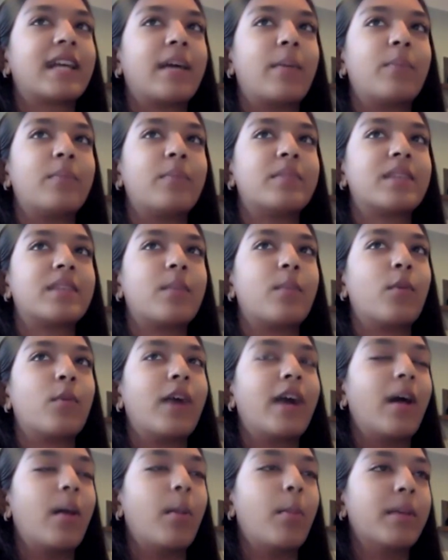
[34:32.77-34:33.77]
like I'm
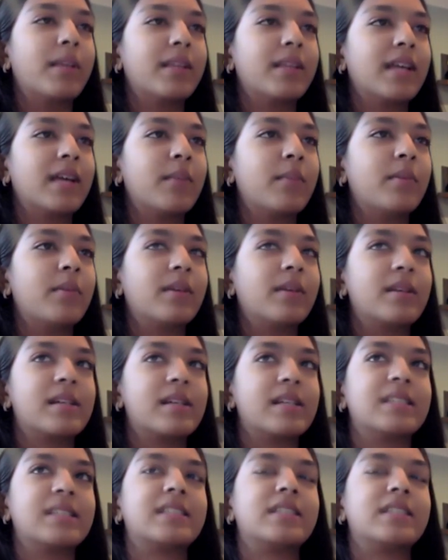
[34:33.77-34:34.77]
somewhat helping them
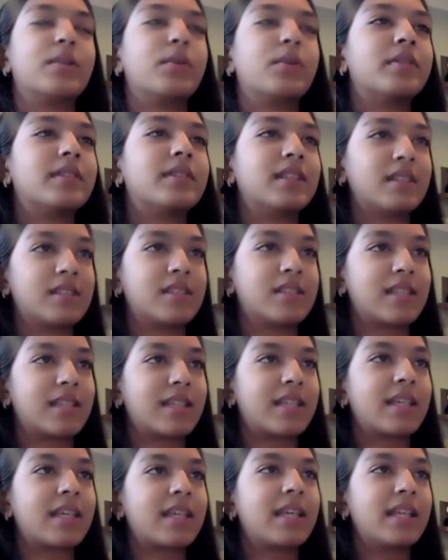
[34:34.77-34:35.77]
because, they're just
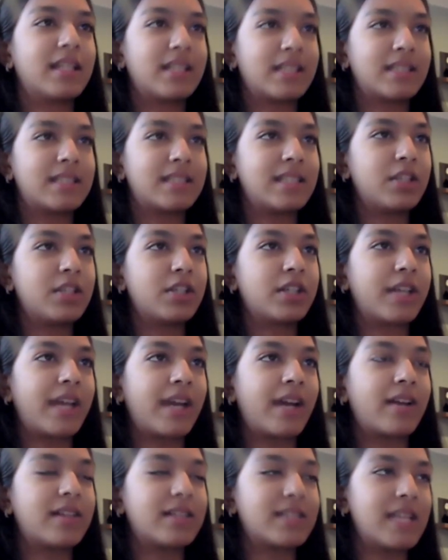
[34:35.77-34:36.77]
like in a senior
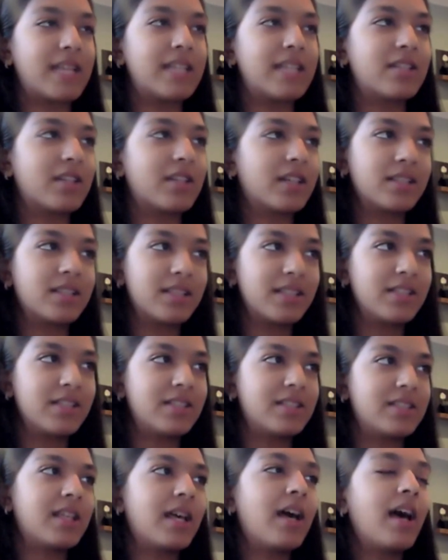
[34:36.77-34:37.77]
care center and
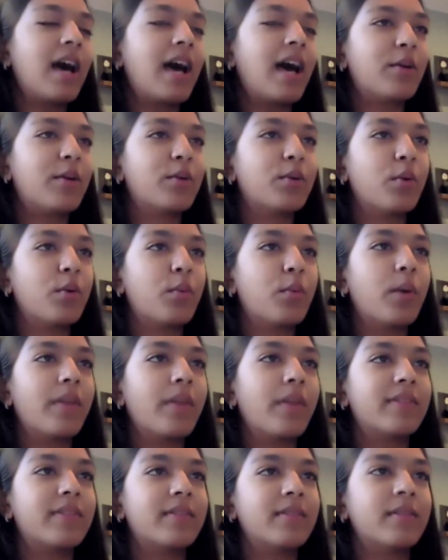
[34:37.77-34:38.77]
I don't know
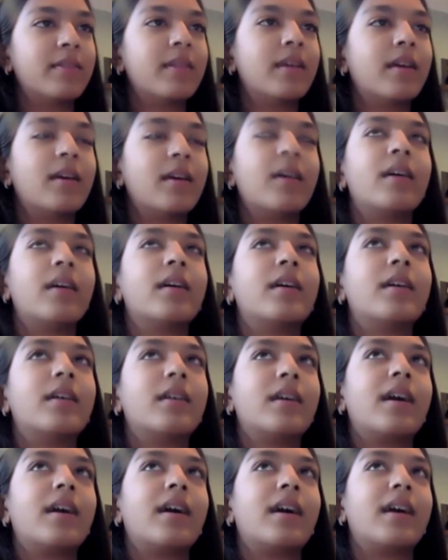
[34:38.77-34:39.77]
what
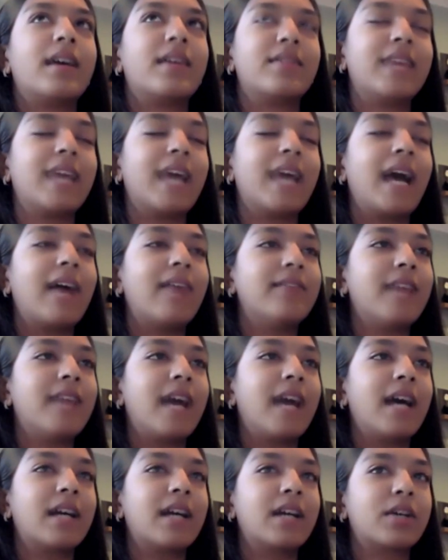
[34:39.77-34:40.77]
if they have
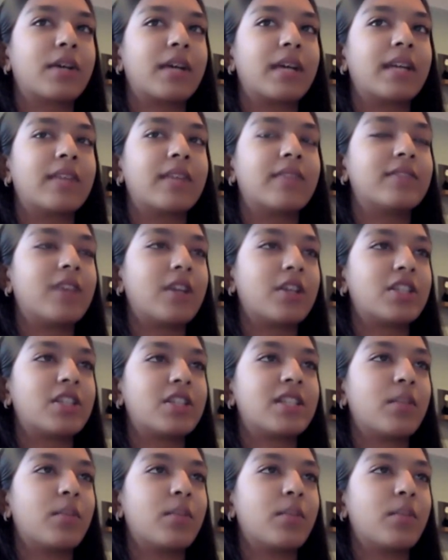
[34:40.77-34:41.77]
that creative touch
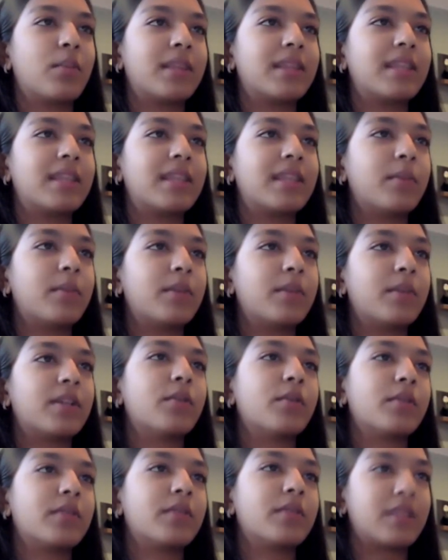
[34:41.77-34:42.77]
still with them,
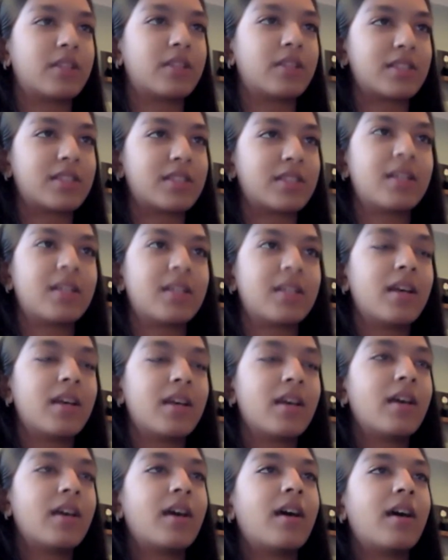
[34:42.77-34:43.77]
or, they're
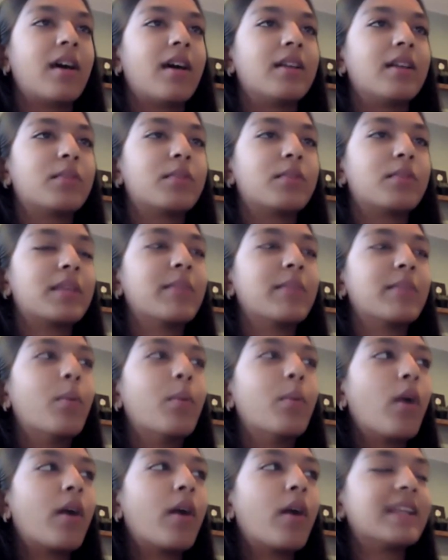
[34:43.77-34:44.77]
really
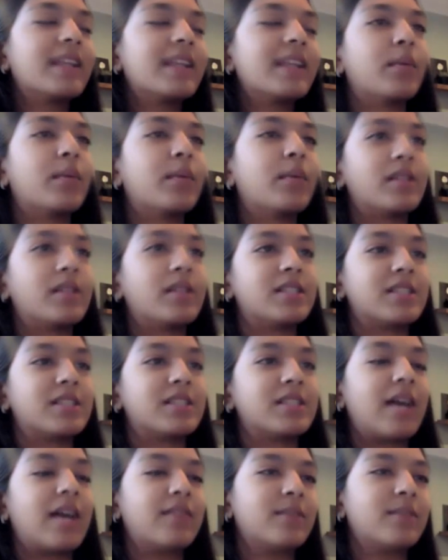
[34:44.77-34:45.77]
bored and they want to
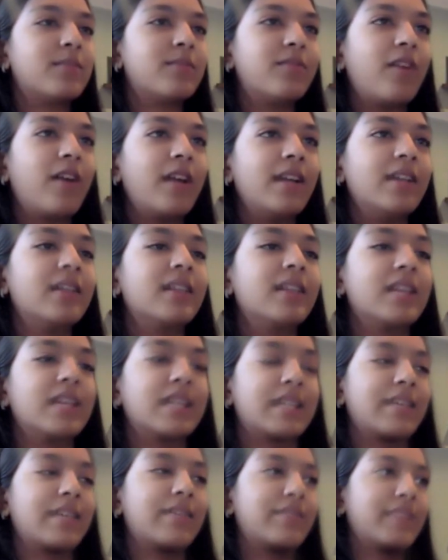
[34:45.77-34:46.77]
just have some fun.
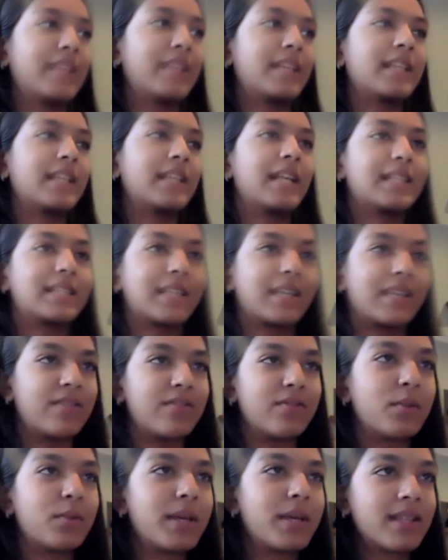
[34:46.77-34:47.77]
Like I feel like that's kind
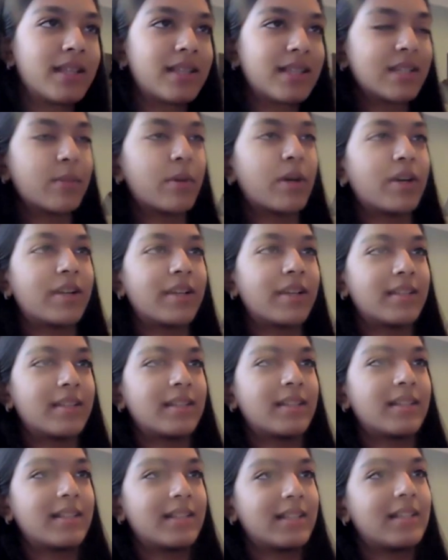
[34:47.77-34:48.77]
of the way I think about it.
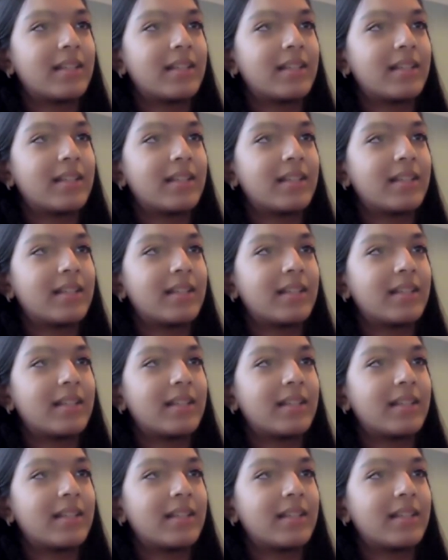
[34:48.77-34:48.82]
